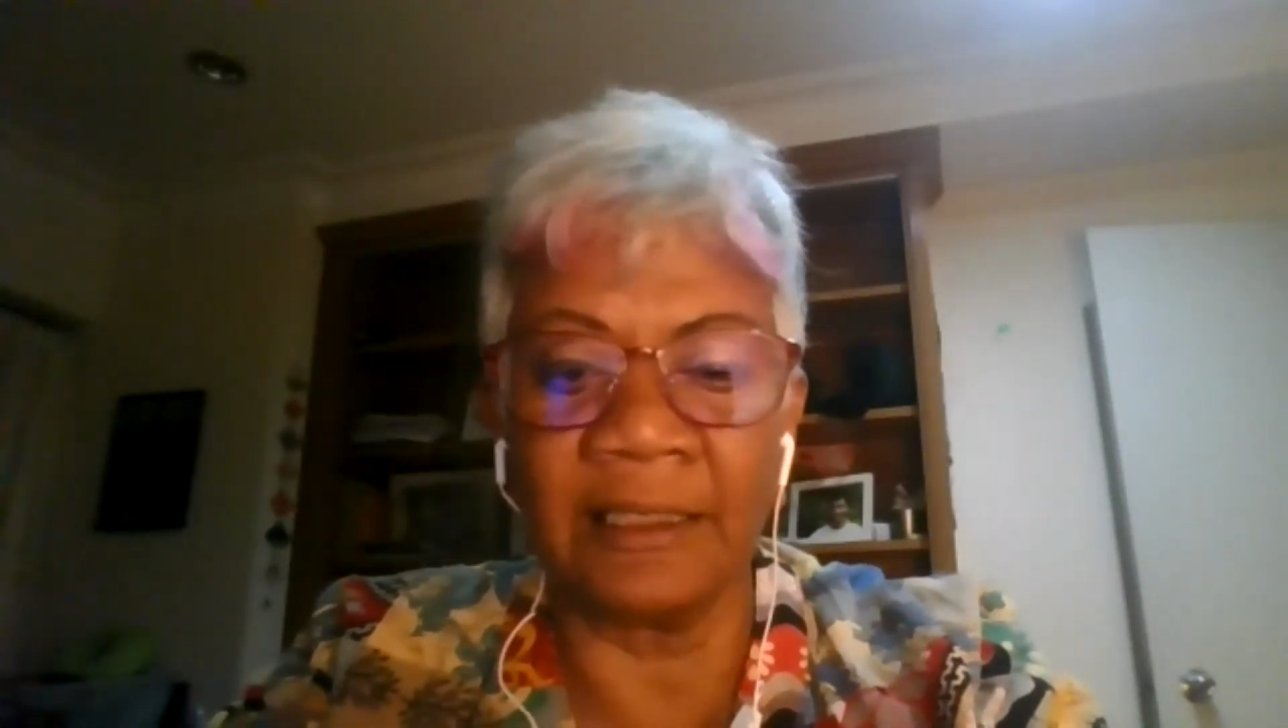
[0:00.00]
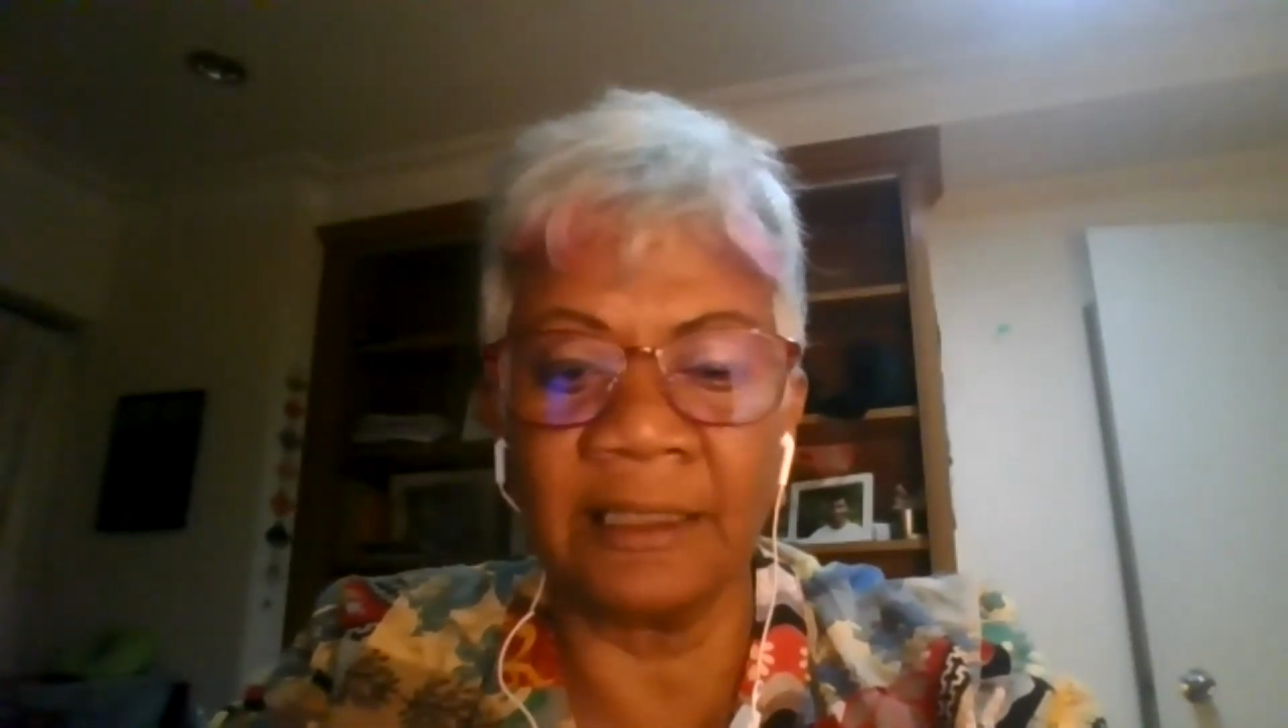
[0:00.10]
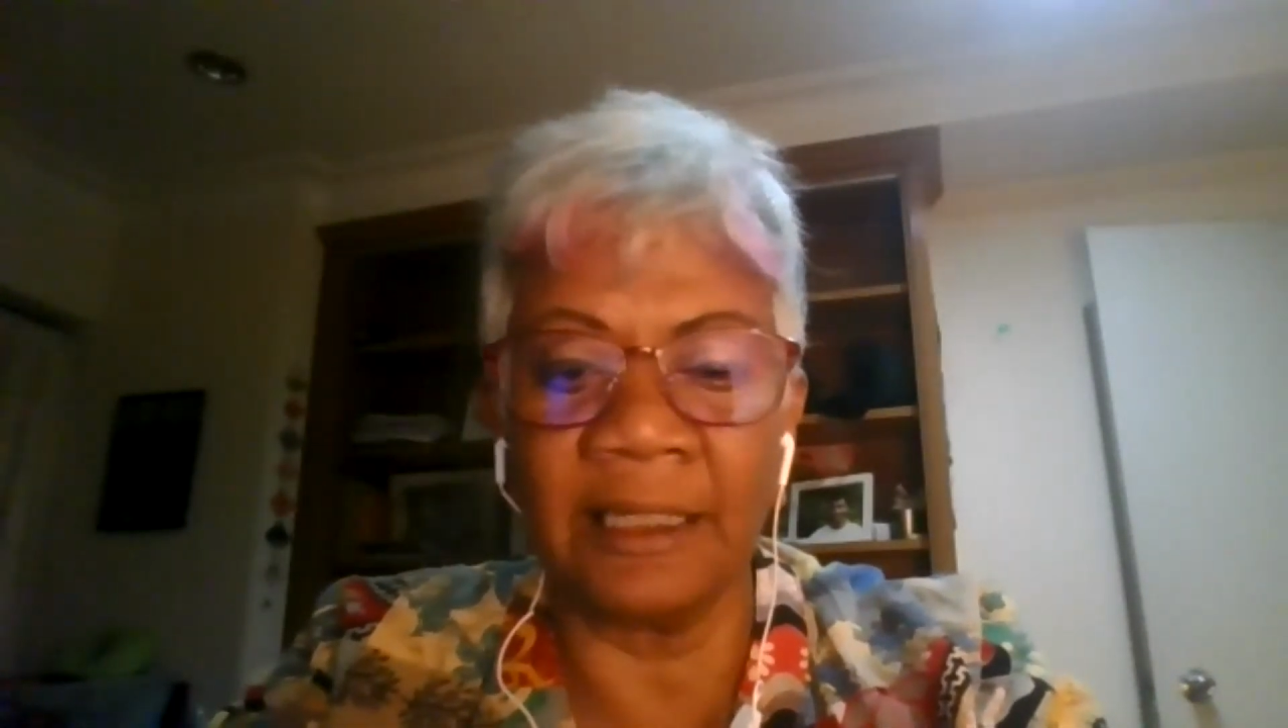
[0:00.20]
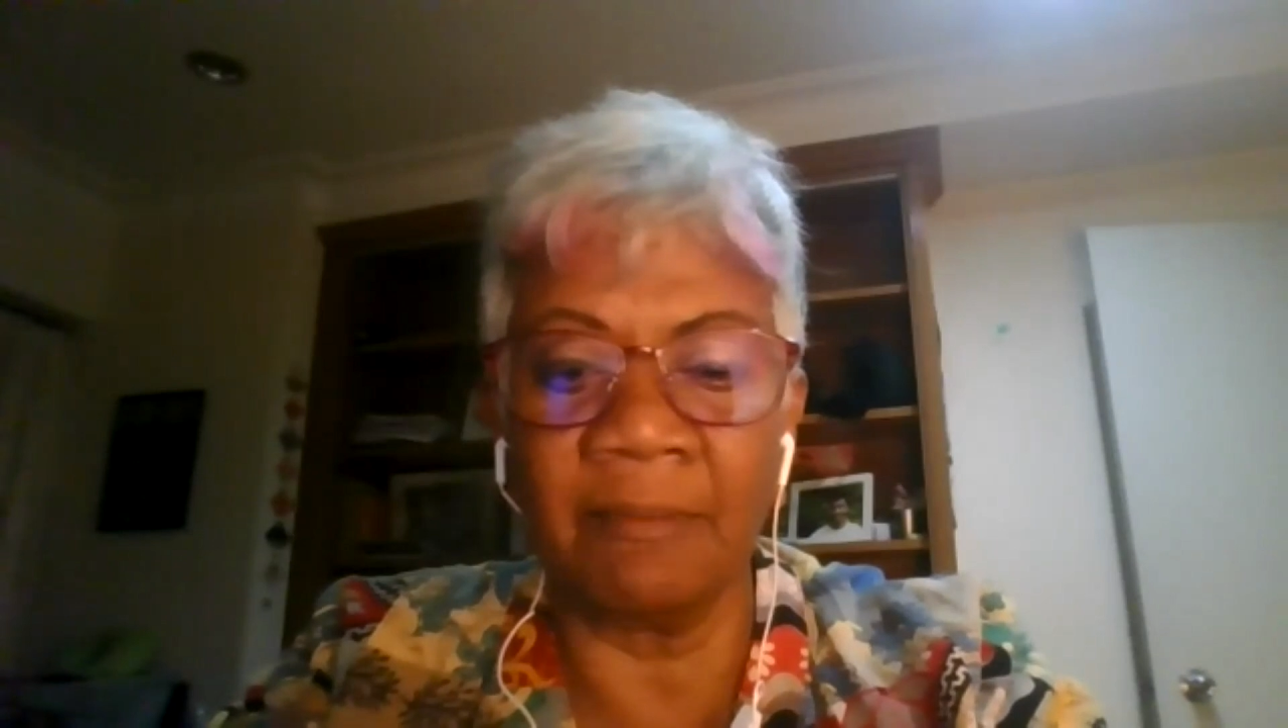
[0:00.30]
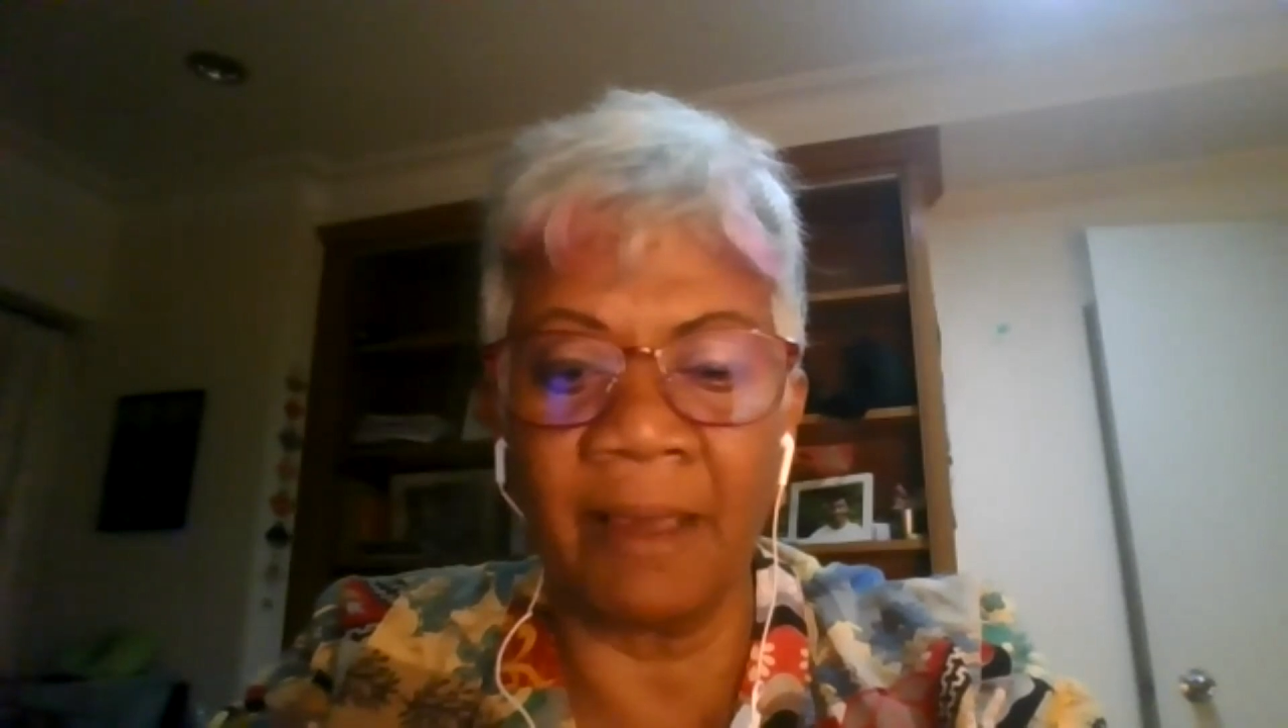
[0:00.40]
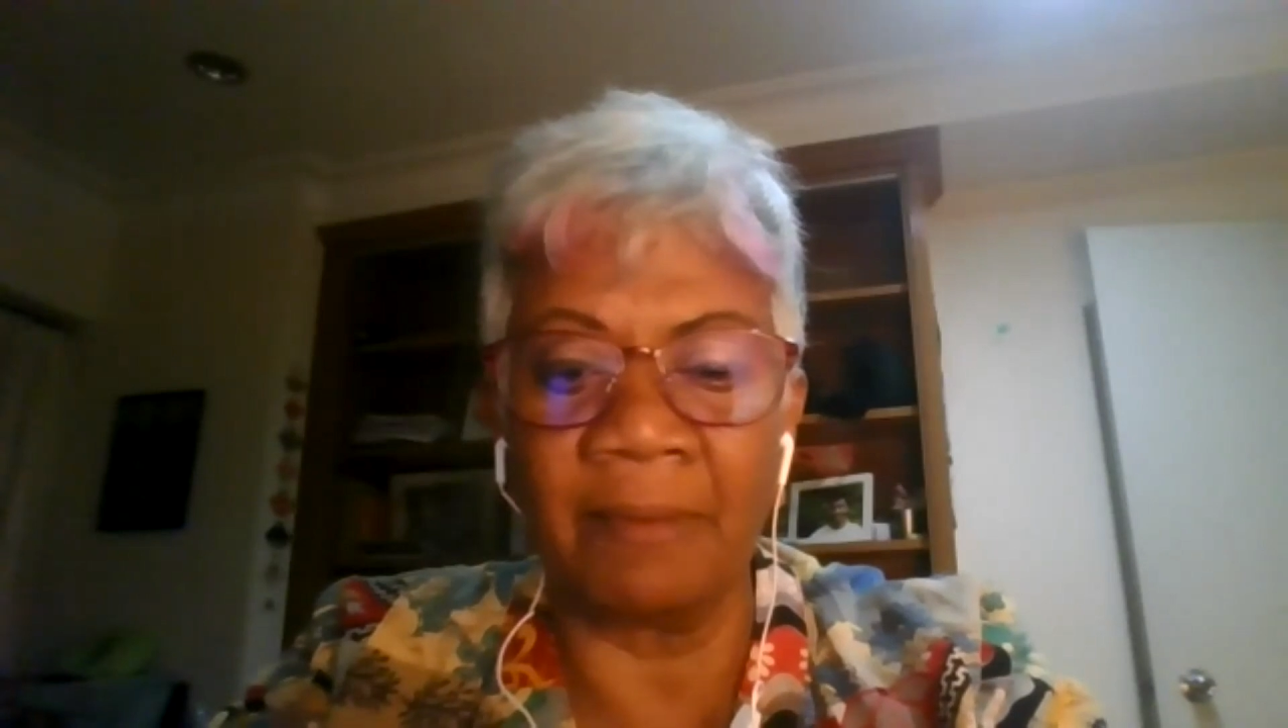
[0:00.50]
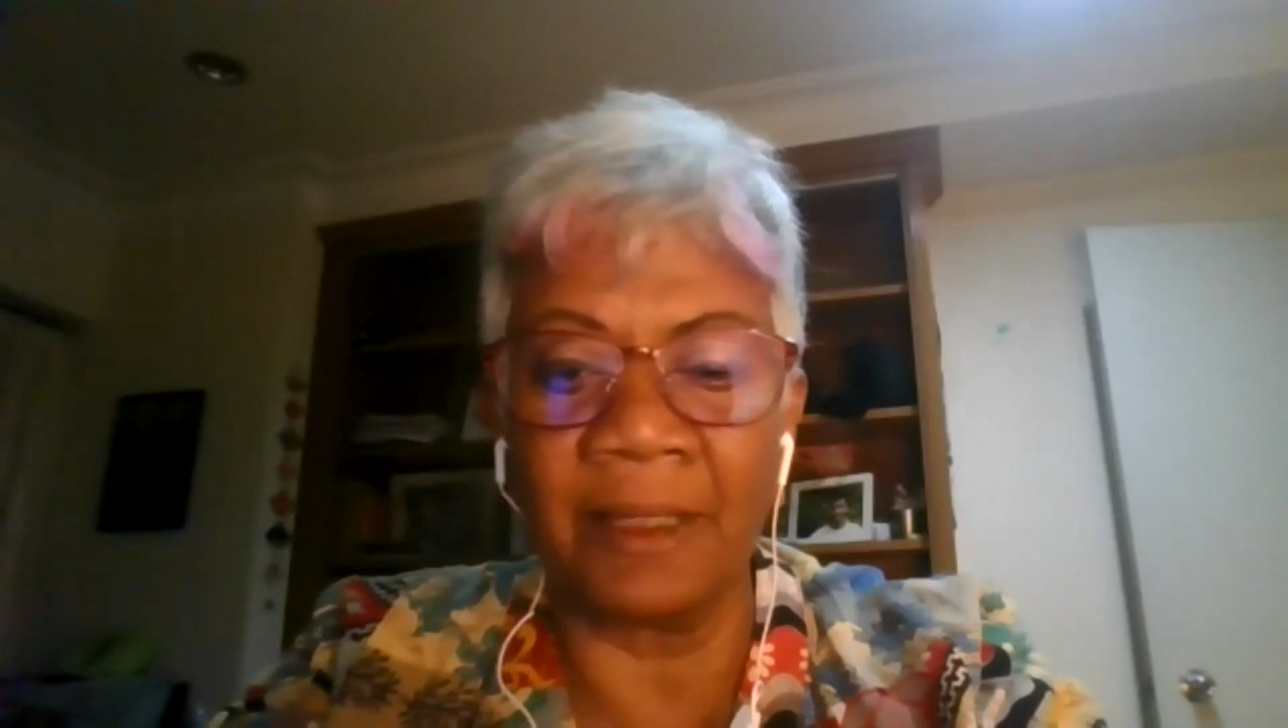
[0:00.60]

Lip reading: I think